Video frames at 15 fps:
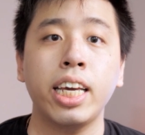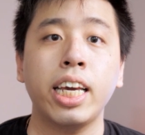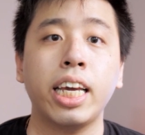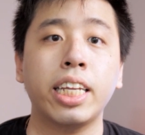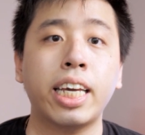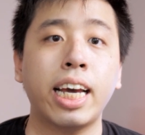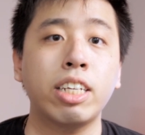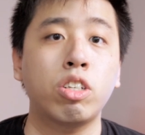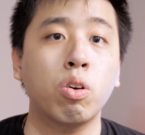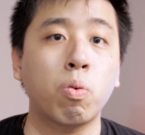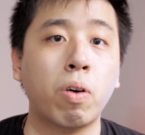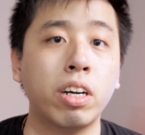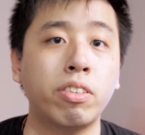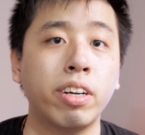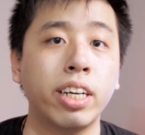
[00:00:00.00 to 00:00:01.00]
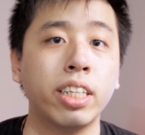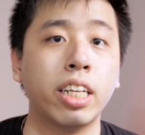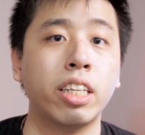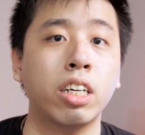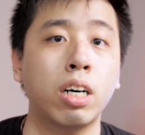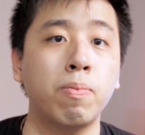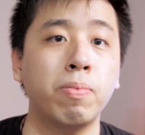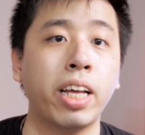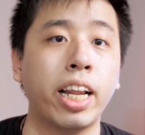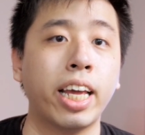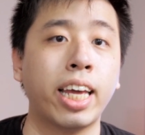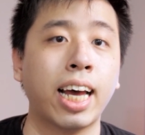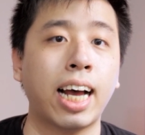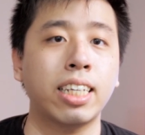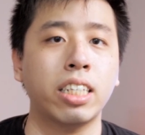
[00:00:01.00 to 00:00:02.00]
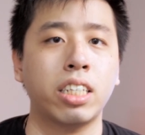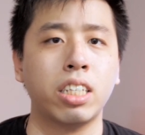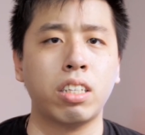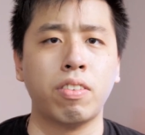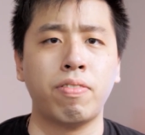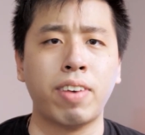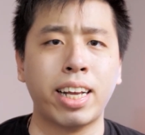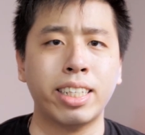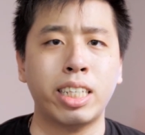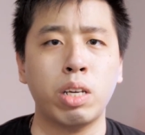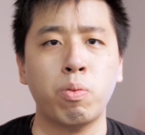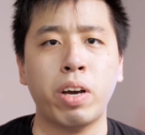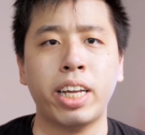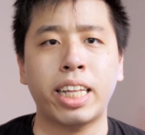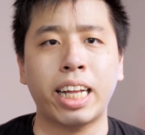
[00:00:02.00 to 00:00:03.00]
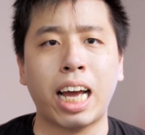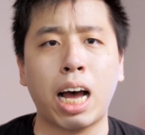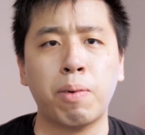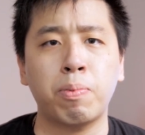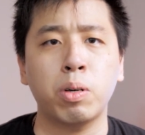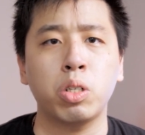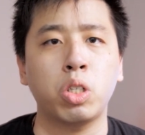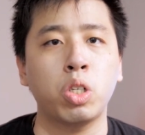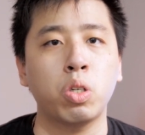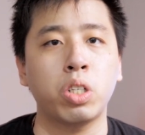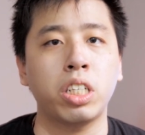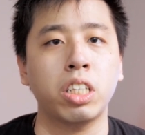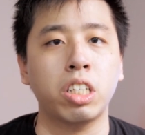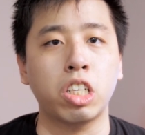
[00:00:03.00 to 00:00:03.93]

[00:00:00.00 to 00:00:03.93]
In case you're wondering, the term daily cash is just a fancy way that Apple is using to